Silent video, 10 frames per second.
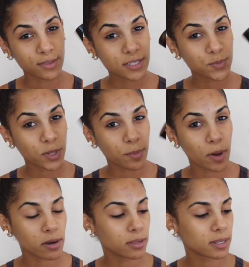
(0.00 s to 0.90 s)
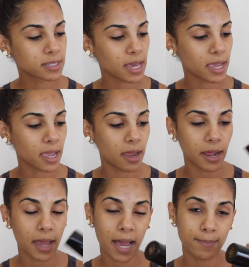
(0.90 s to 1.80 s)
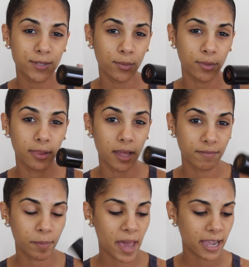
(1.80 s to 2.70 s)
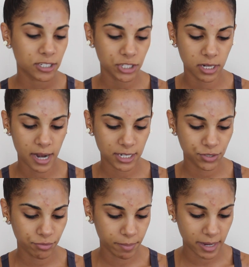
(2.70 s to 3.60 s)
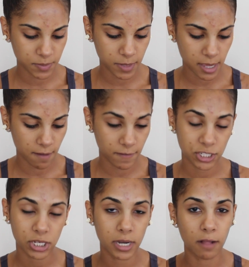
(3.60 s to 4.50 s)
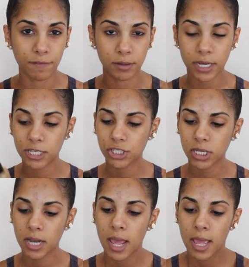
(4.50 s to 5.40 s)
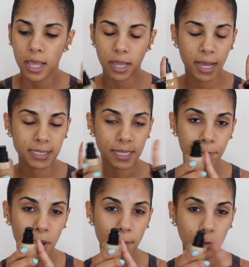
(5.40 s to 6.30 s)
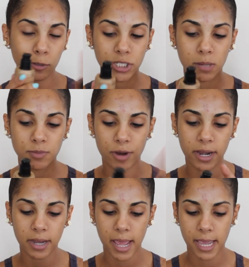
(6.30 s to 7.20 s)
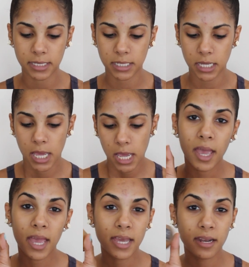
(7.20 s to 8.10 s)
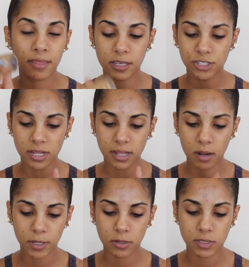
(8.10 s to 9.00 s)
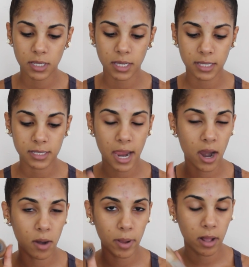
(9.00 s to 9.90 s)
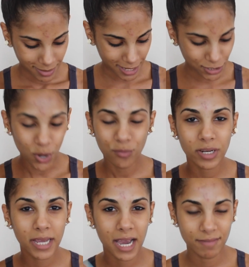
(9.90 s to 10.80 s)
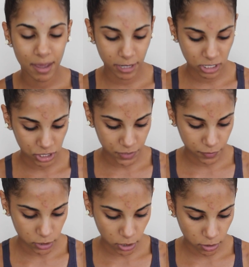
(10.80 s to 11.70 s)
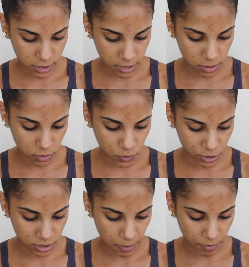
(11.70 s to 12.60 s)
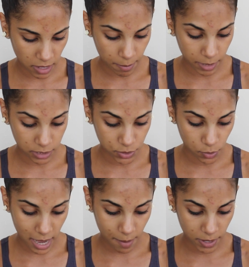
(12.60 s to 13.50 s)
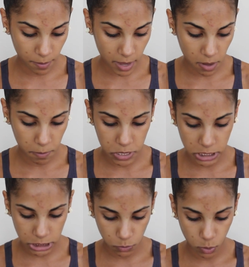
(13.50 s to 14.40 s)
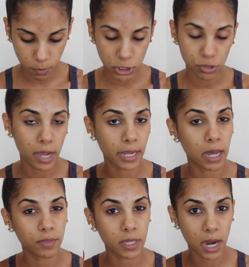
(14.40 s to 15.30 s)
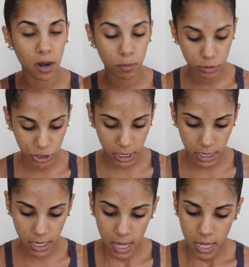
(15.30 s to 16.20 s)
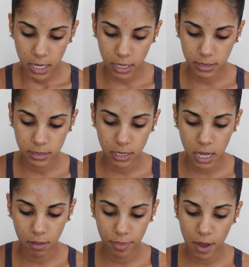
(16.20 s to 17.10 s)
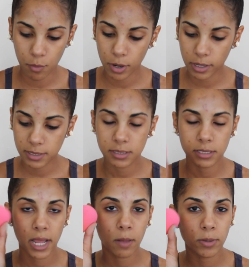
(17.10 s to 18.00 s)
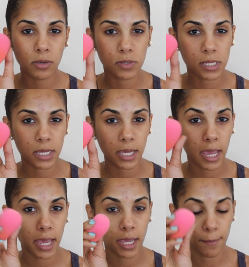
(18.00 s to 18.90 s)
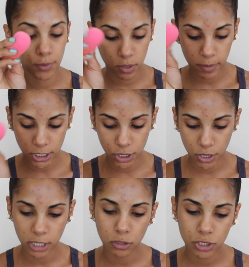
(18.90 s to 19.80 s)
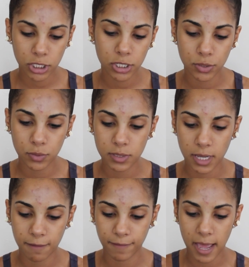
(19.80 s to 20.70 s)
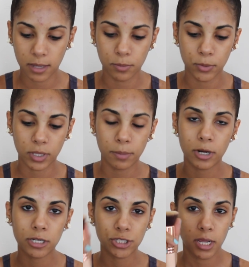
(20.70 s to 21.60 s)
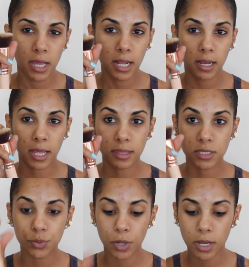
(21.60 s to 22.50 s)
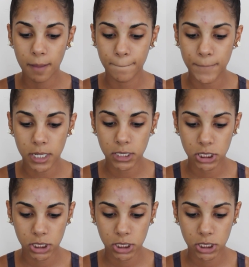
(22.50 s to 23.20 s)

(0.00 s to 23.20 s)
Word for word: so this is what the bottle looks like and I absolutely love the packaging. It actually reminds me of the Chanel foundation. It has a pump which comes right in handy. And the shade that I'll be using is Caramel. They don't really have that many shades for darker skin tones, which is something I'm not too happy about, but we'll be trying out the Caramel shade and see how that works. Today I'll be using a beauty blender. I usually use a flat kabuki brush like this one, but